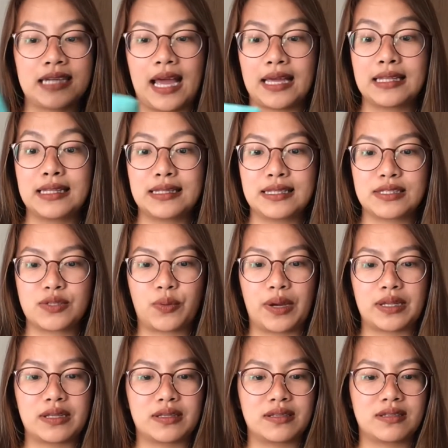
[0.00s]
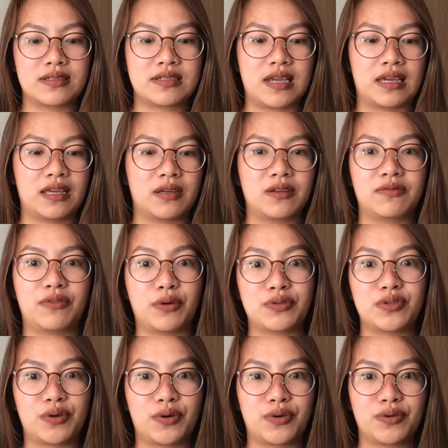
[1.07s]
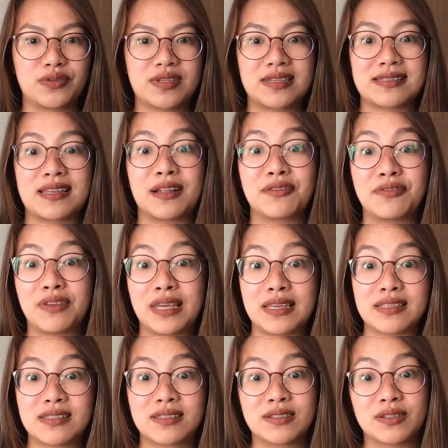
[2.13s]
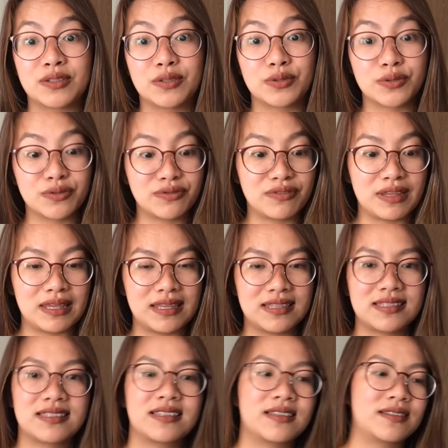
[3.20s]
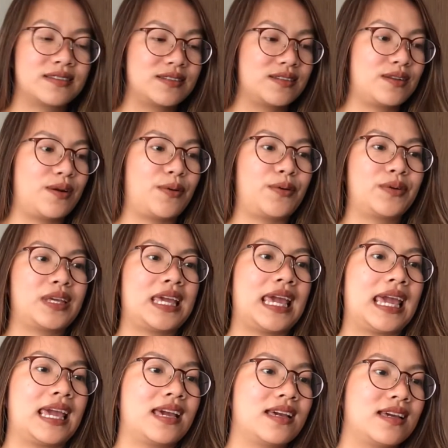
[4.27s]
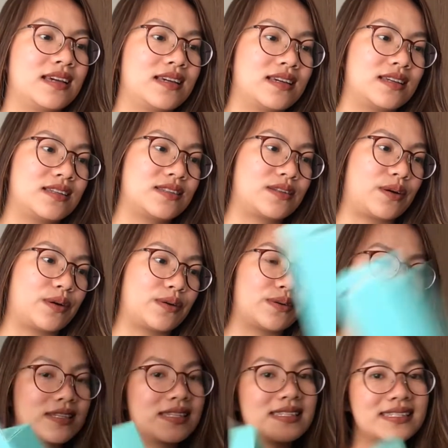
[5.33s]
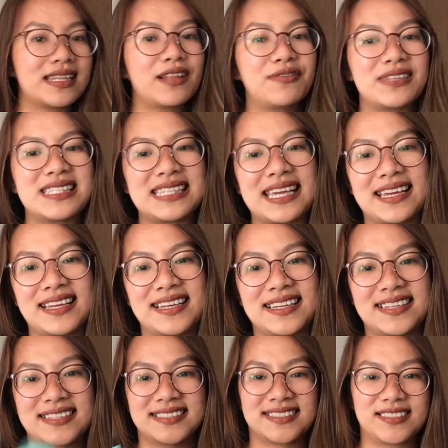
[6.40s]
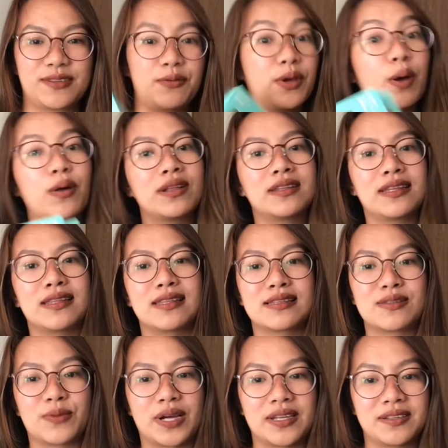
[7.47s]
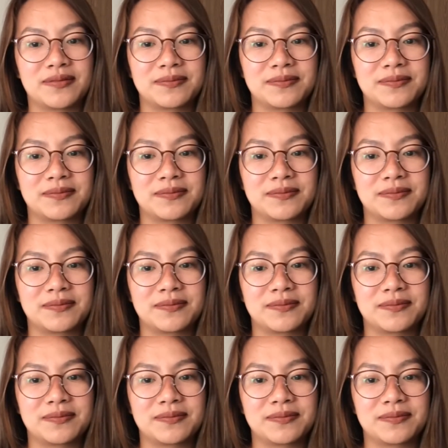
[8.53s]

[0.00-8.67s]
I need this one, taking photos, selfies, goofies. Okay, so selfie stick. We all need this one,